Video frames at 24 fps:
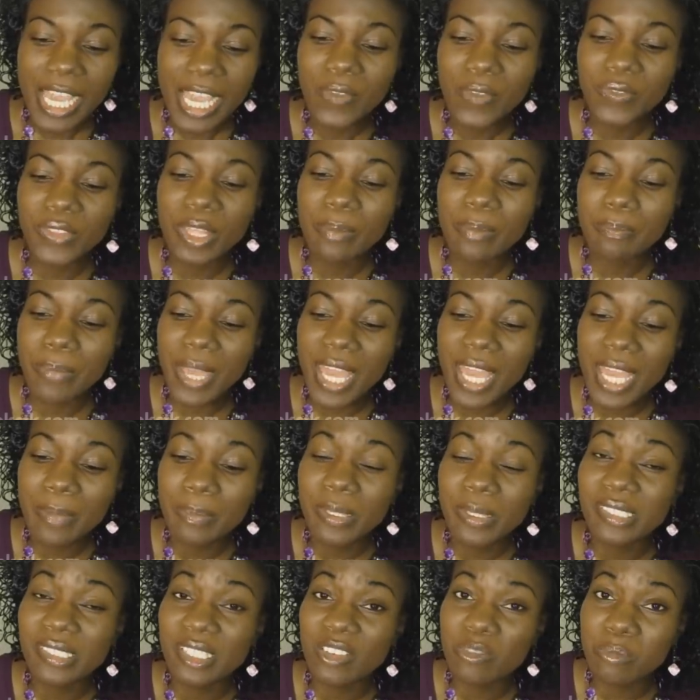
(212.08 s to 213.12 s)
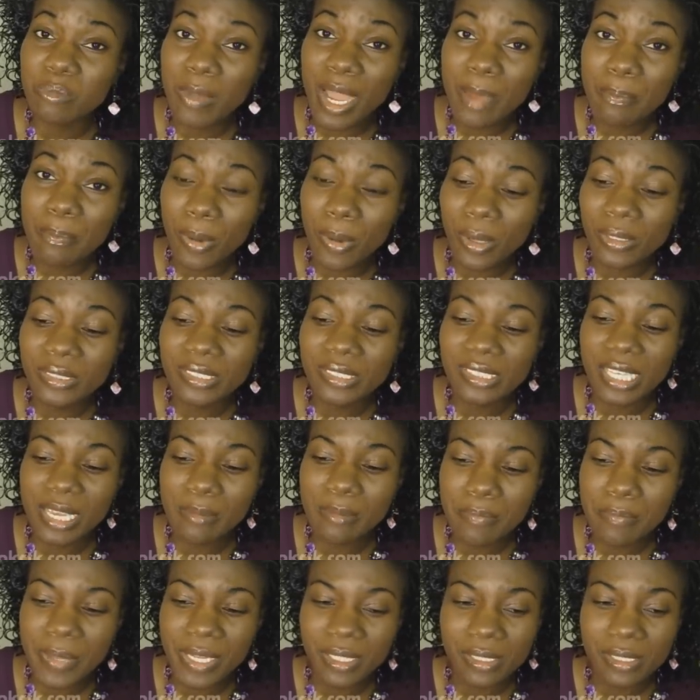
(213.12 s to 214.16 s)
If the papers of my bonds and